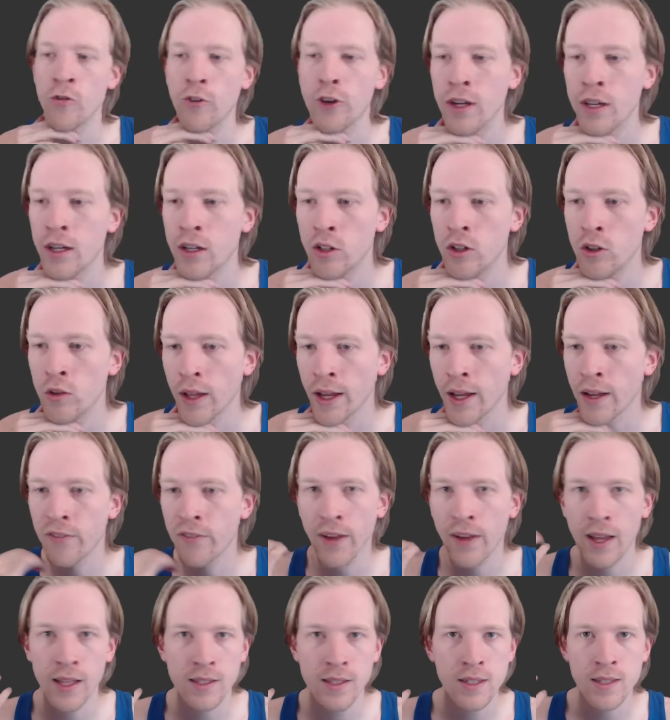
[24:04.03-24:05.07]
if you need to do like
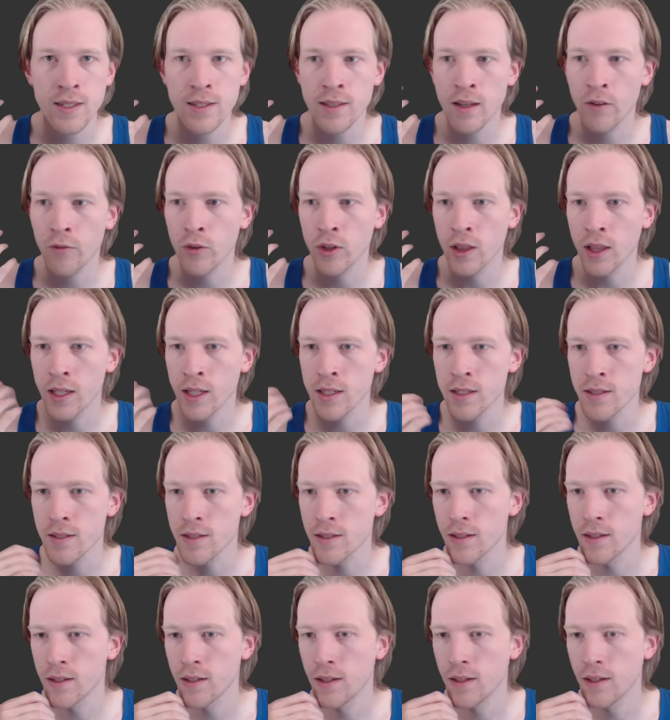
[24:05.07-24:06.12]
fancy stuff with
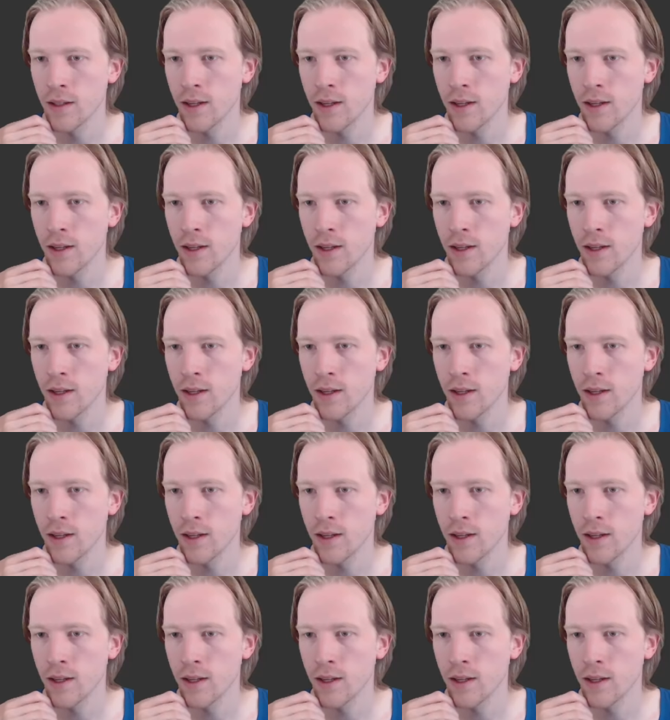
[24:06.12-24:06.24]
lists,